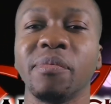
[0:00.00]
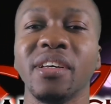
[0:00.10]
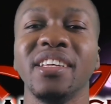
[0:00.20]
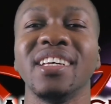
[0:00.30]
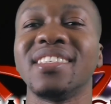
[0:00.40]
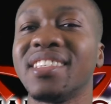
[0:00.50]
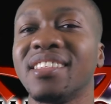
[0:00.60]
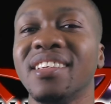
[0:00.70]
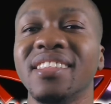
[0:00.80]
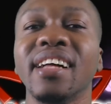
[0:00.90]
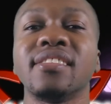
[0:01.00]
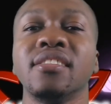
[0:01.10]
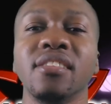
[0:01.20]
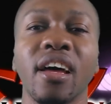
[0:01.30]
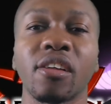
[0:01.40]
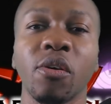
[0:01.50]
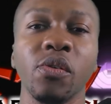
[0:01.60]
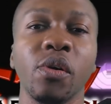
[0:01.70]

in a setting that's not Konoha,